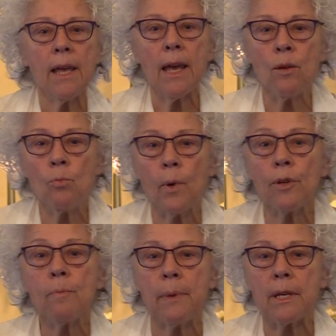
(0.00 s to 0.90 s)
And
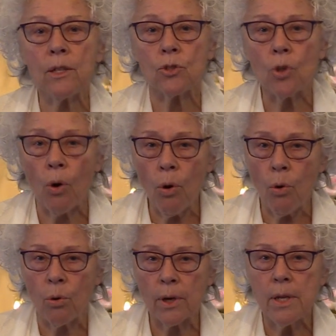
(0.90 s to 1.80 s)
we're being
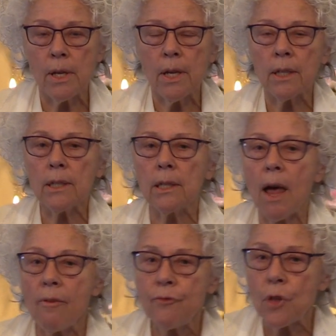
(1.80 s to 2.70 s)
told
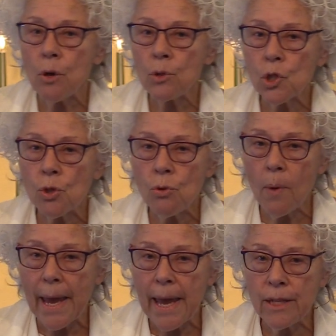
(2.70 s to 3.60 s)
love those who
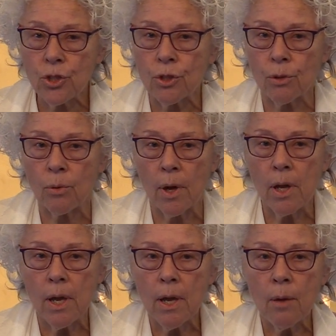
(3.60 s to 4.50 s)
hate you,
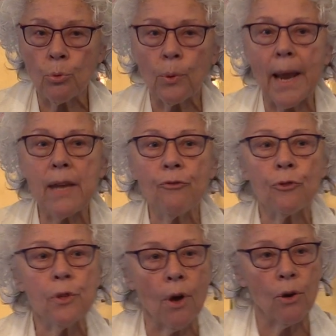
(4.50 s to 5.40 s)
pray
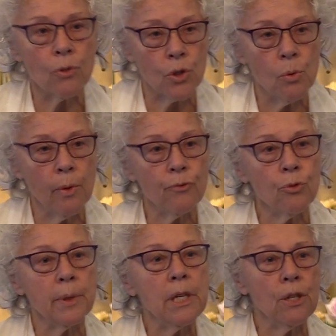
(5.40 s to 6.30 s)
for those who have
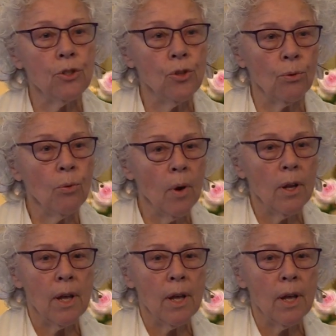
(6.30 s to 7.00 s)
treated you